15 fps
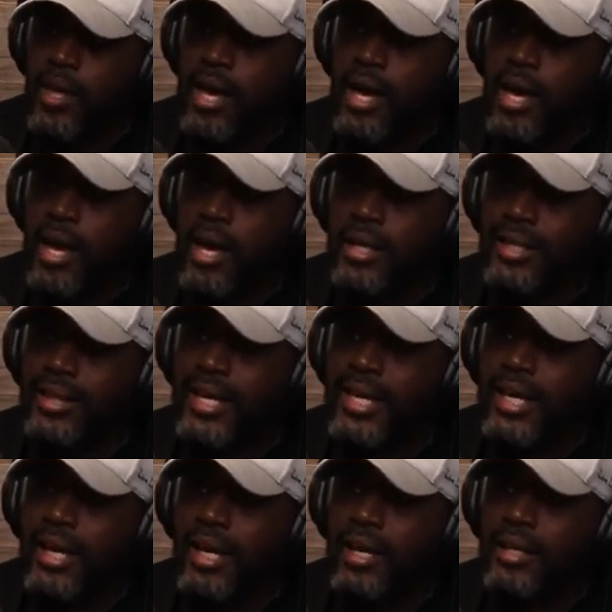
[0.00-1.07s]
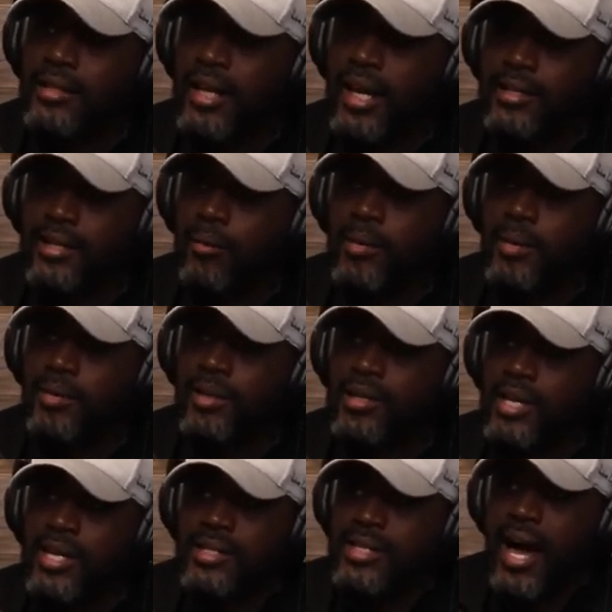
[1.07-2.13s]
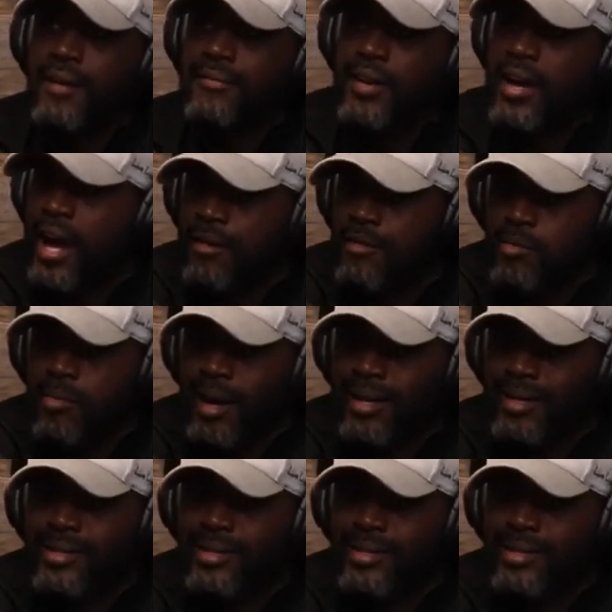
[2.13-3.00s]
And the thing is, and I tell people, it's not for everybody.